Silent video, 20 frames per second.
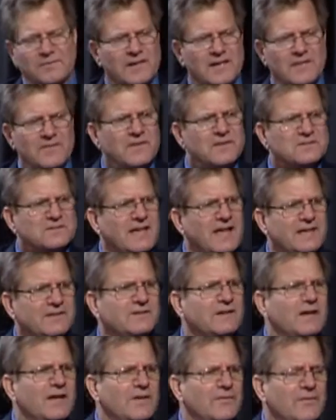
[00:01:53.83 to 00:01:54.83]
but in
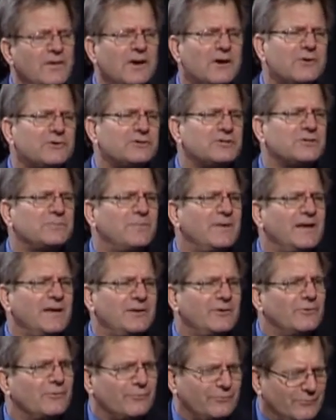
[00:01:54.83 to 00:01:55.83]
this case, they're
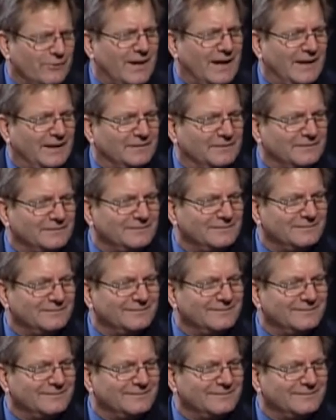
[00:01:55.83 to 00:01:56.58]
just being your friend.